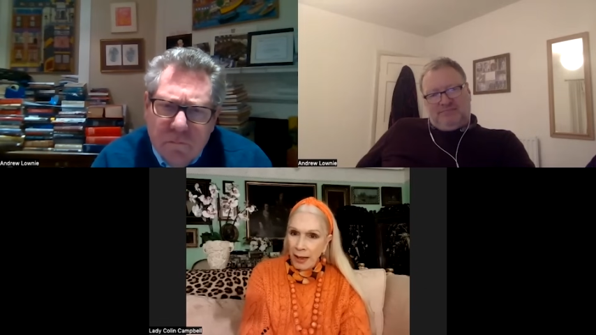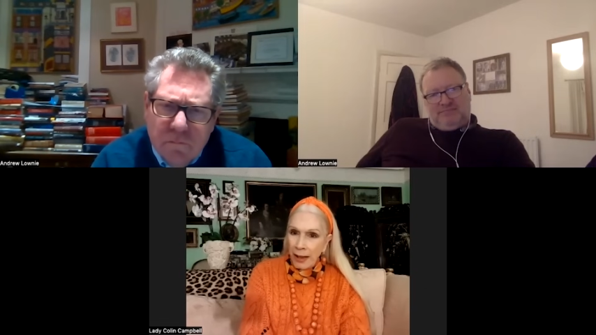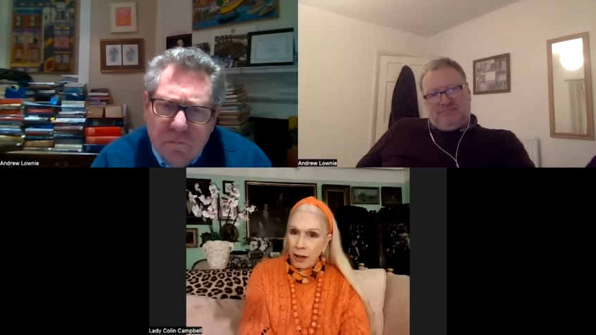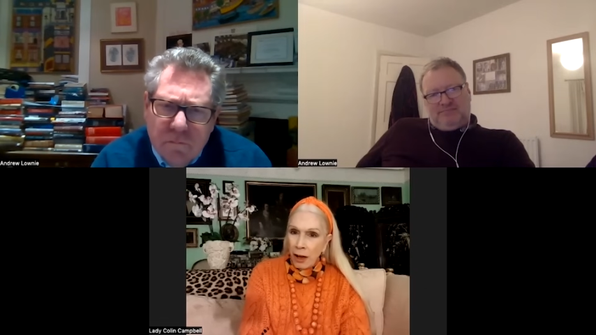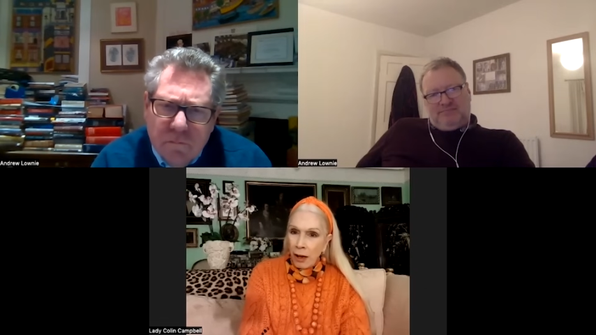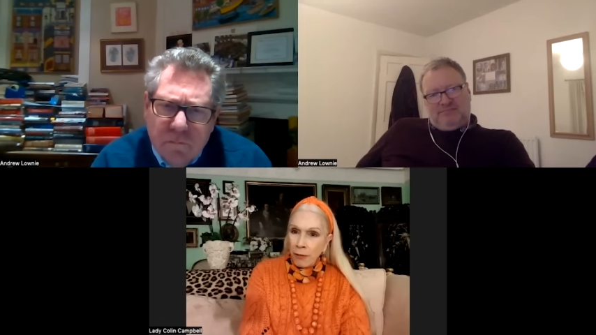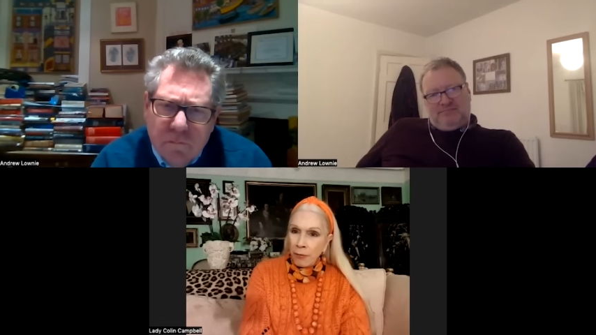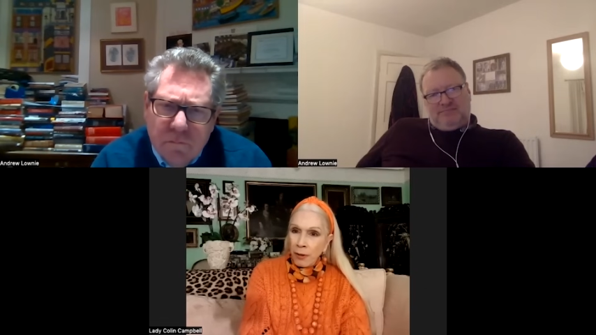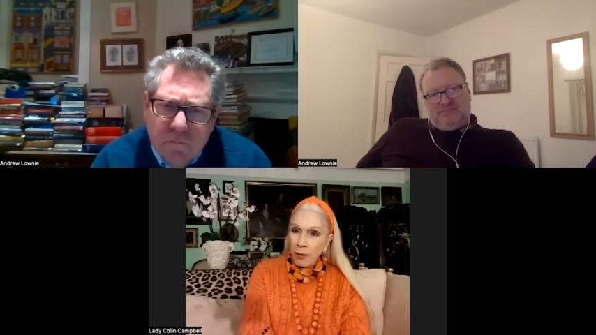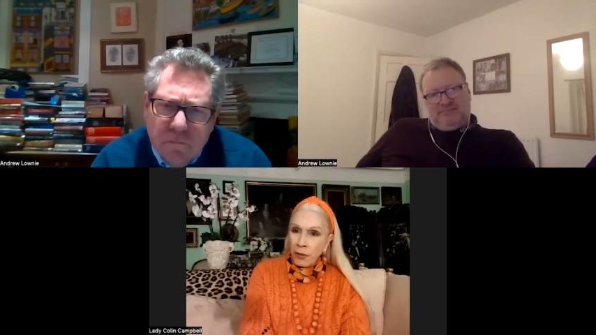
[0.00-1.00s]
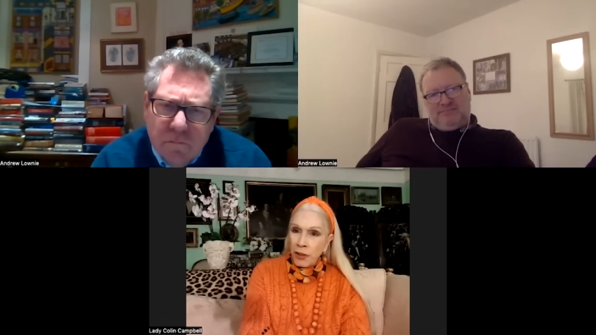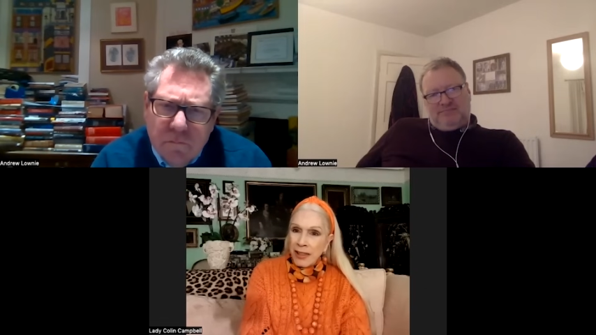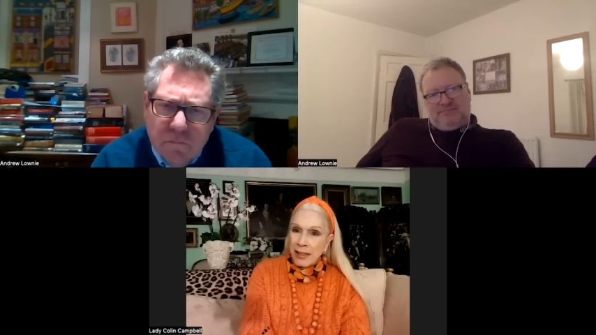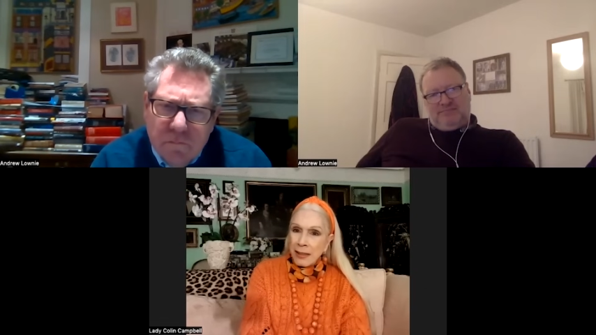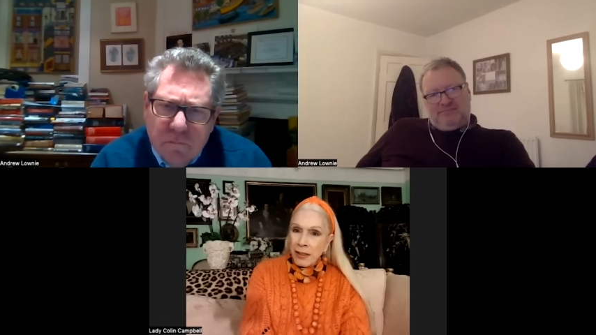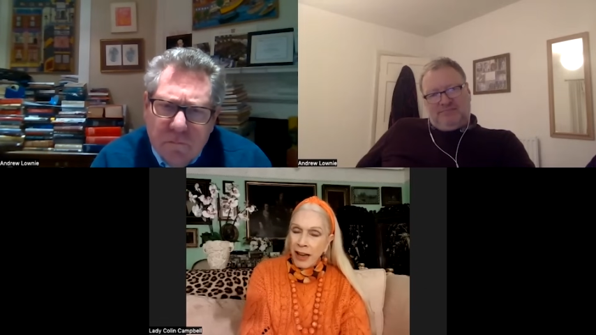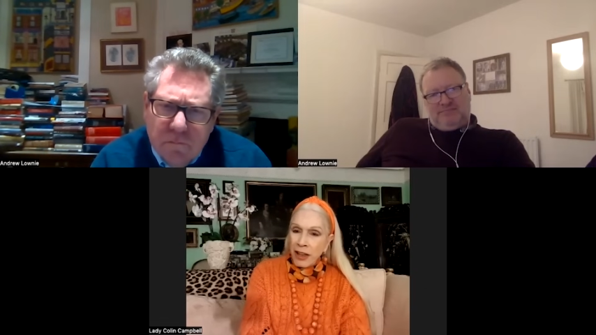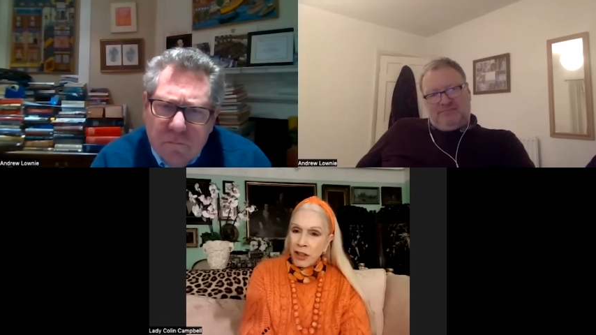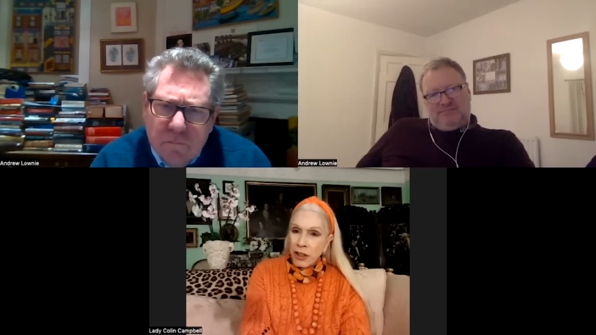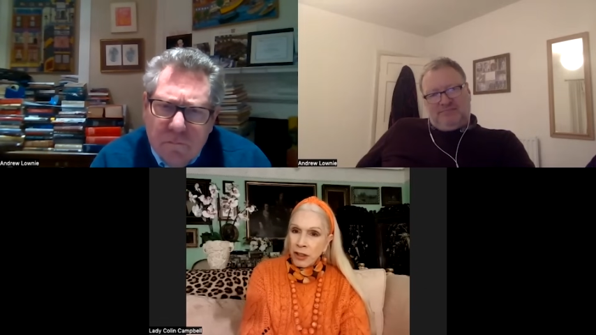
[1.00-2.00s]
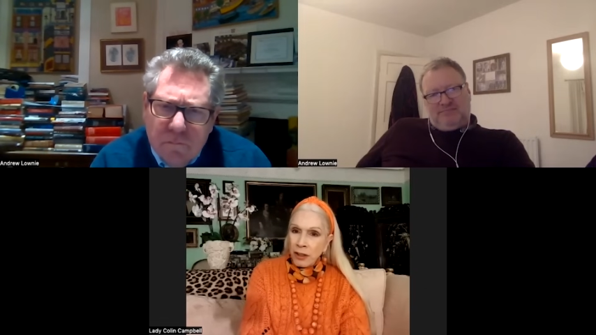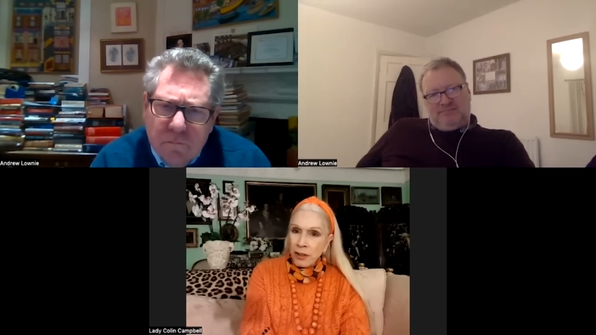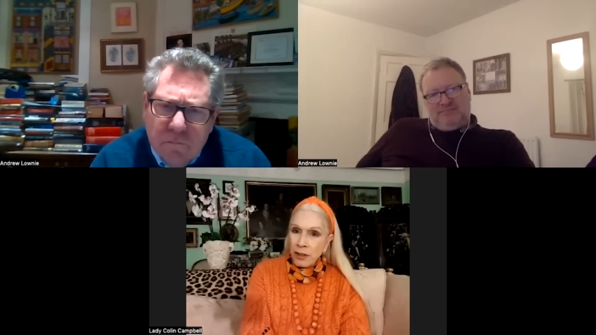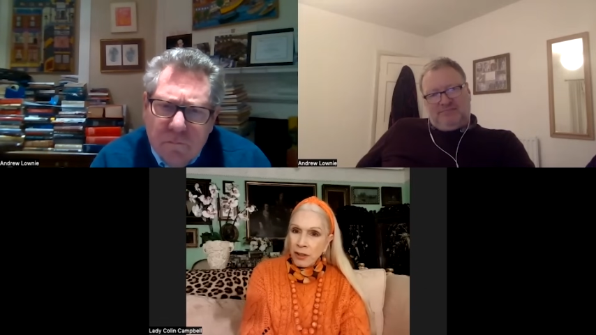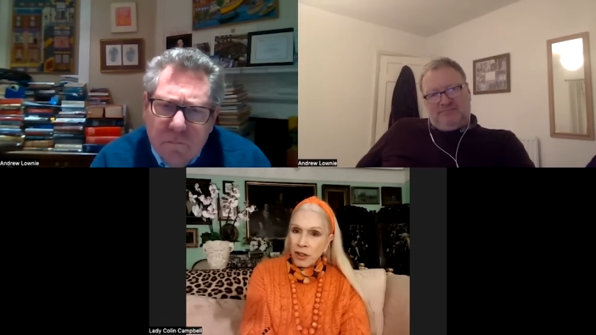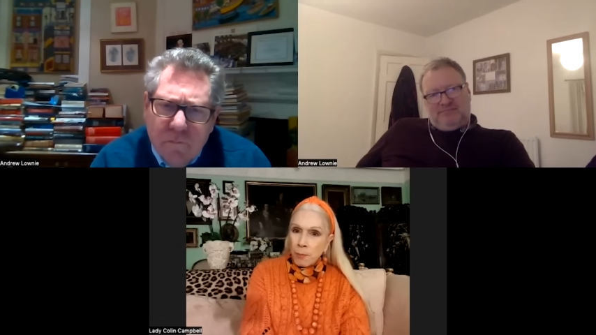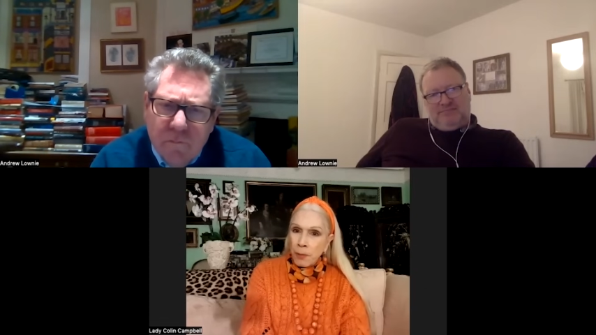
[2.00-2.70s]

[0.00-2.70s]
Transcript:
Speaker 1: and of this nation's